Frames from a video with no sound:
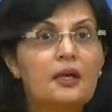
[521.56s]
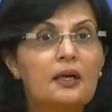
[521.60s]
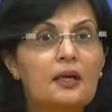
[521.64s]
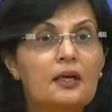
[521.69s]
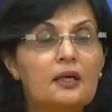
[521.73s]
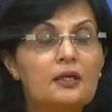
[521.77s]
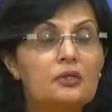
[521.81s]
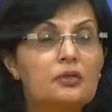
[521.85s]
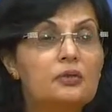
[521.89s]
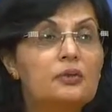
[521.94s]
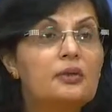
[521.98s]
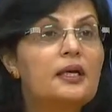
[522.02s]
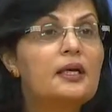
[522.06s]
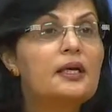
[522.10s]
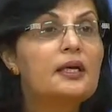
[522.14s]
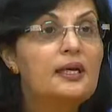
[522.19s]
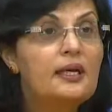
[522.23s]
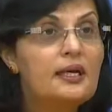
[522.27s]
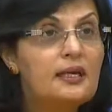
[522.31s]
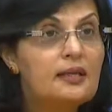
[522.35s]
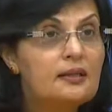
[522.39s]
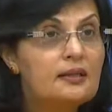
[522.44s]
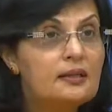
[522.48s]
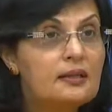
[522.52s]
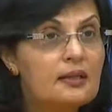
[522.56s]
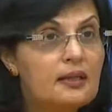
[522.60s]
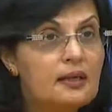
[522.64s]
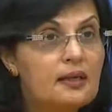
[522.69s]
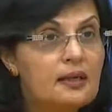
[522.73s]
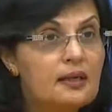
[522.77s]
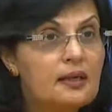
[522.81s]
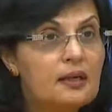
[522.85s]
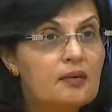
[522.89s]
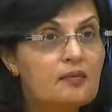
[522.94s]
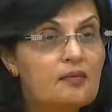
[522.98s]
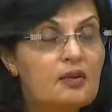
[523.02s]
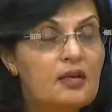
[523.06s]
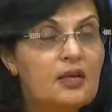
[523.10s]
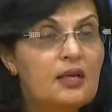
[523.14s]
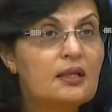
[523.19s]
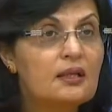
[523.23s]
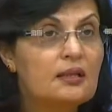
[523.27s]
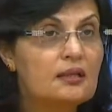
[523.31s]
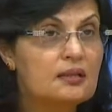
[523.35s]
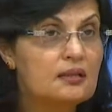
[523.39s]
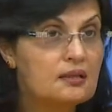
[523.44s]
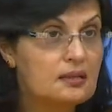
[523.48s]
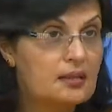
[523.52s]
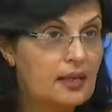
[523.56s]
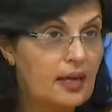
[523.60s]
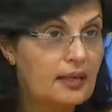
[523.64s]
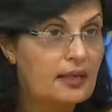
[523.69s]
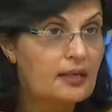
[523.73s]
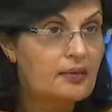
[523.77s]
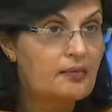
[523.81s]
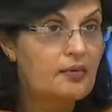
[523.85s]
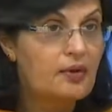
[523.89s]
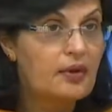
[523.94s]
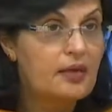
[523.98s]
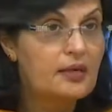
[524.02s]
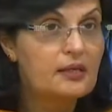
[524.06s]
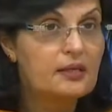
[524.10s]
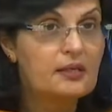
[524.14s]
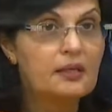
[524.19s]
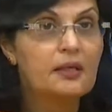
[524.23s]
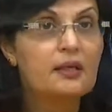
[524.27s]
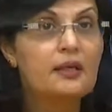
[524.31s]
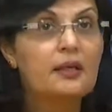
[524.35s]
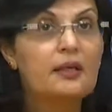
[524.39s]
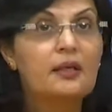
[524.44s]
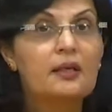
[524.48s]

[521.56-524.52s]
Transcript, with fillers: uh, took a lead in convening this side event.